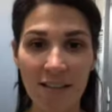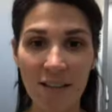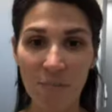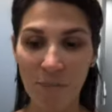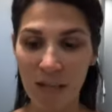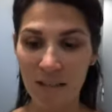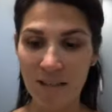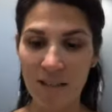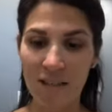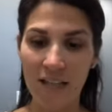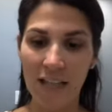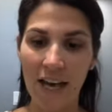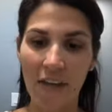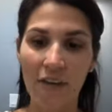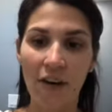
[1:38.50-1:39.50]
to mix it
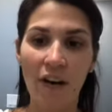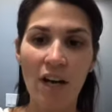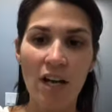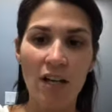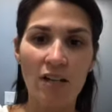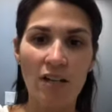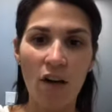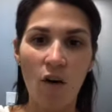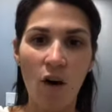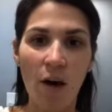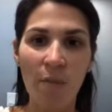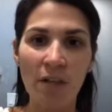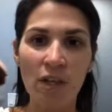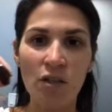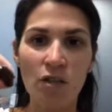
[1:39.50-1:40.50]
together. So I'm
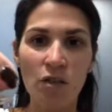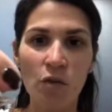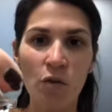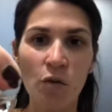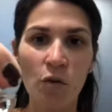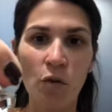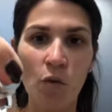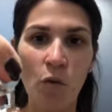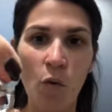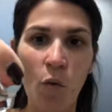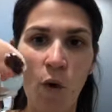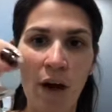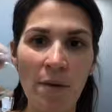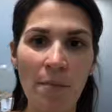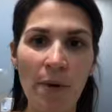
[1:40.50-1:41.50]
gonna do
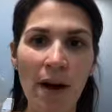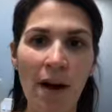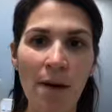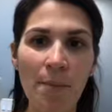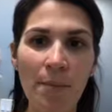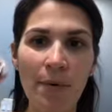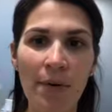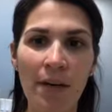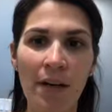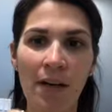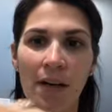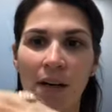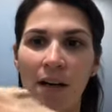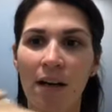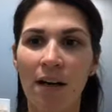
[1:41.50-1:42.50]
one pump
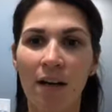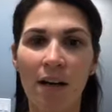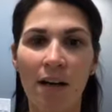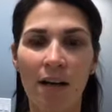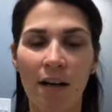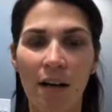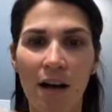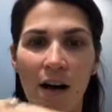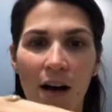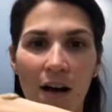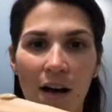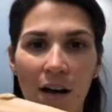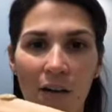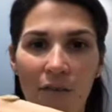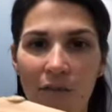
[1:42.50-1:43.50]

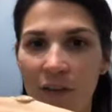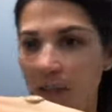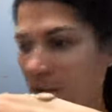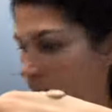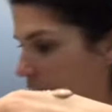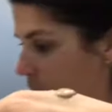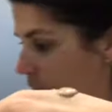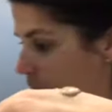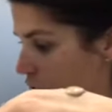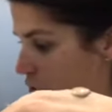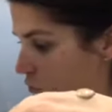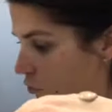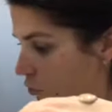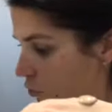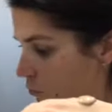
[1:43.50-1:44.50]
of number
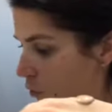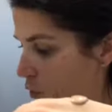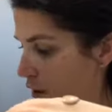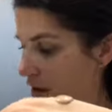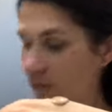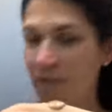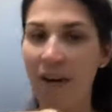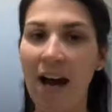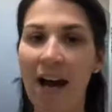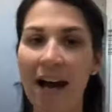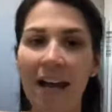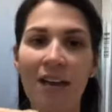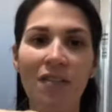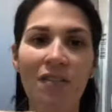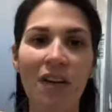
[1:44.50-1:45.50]

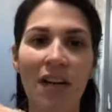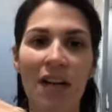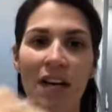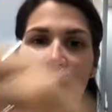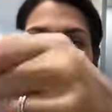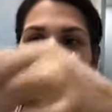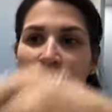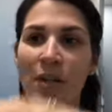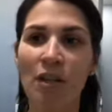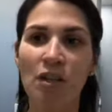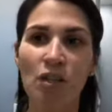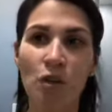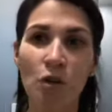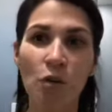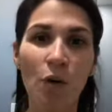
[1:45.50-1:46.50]
2.5. I'm gonna
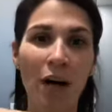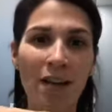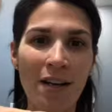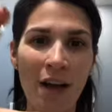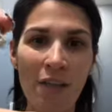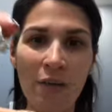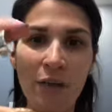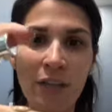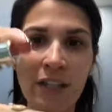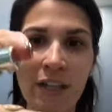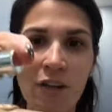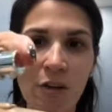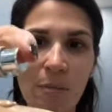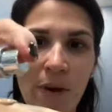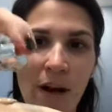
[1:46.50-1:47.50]
do another
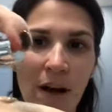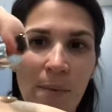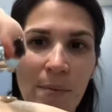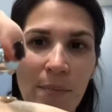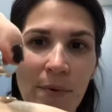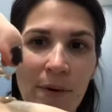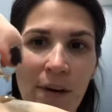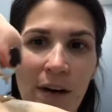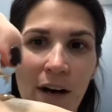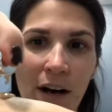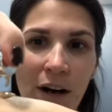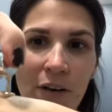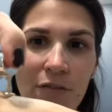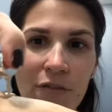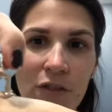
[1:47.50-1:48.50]
little pump
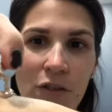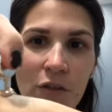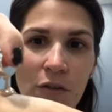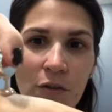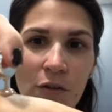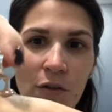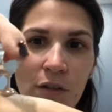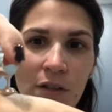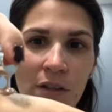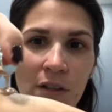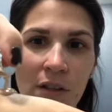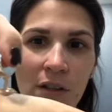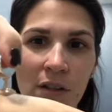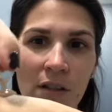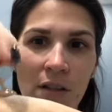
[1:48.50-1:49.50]
of 2,
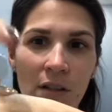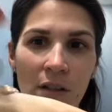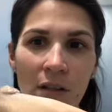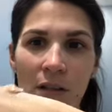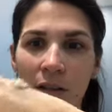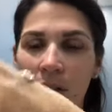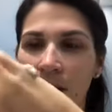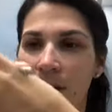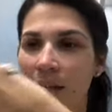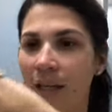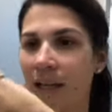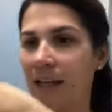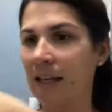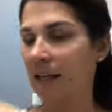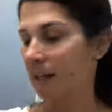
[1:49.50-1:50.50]

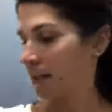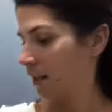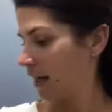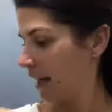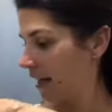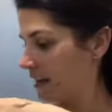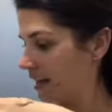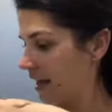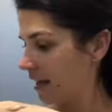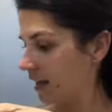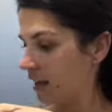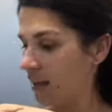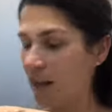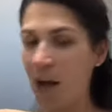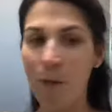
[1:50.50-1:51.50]
and
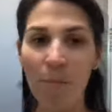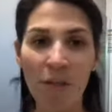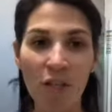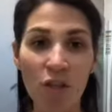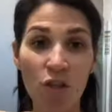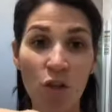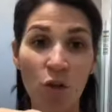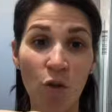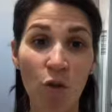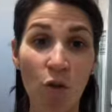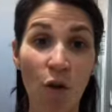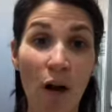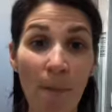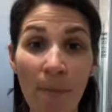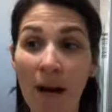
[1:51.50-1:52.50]
then I'm gonna do
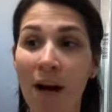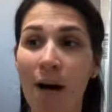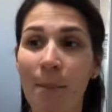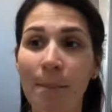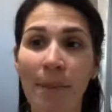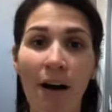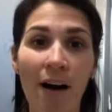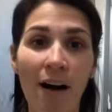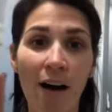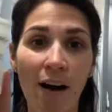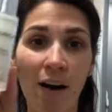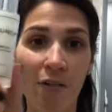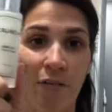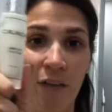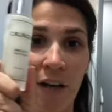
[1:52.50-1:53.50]
a pump
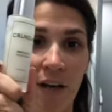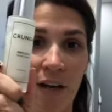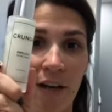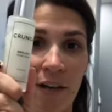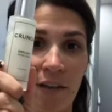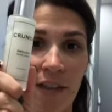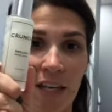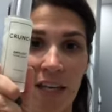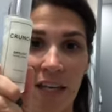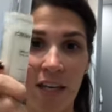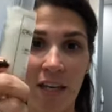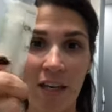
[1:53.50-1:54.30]
of the